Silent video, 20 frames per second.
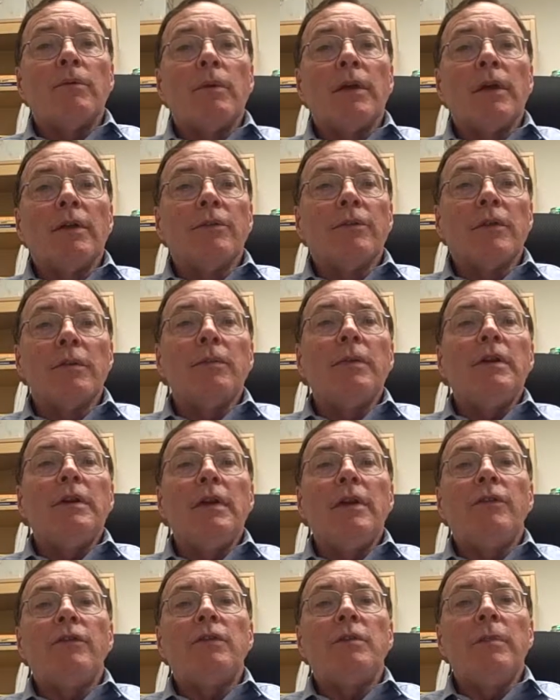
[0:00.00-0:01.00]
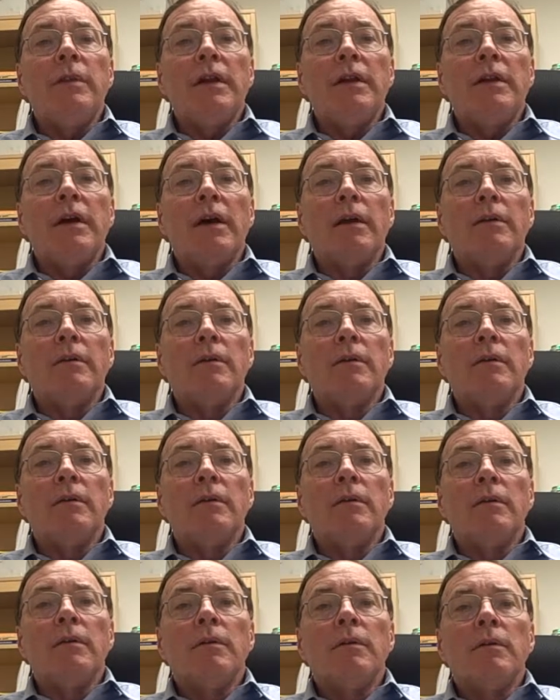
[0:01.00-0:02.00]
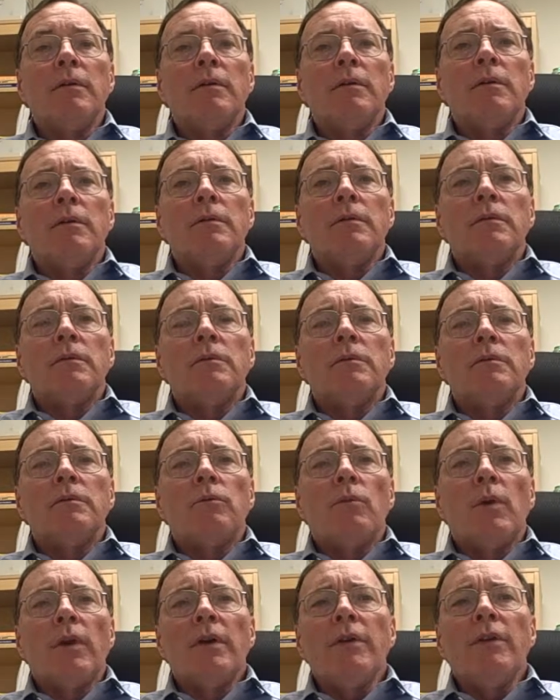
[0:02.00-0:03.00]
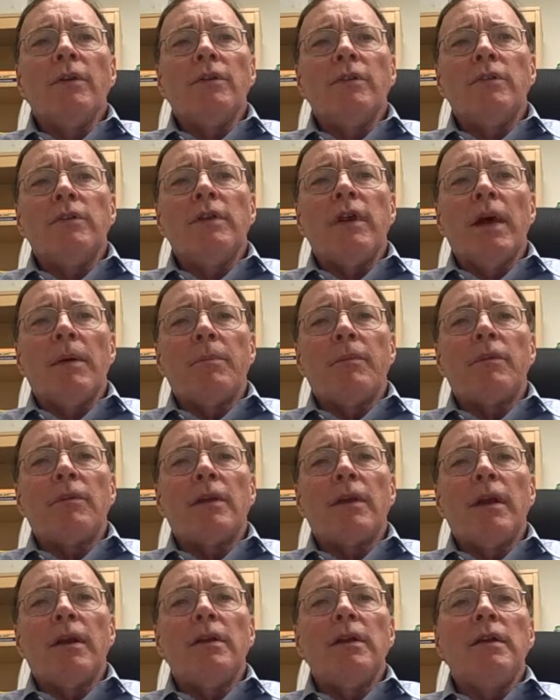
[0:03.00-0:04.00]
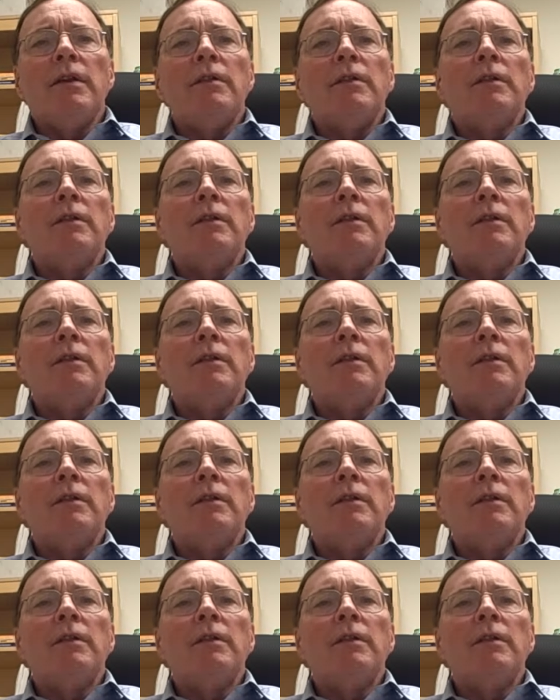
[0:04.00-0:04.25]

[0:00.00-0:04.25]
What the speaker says: well, something needs to be done. What are the steps that I need to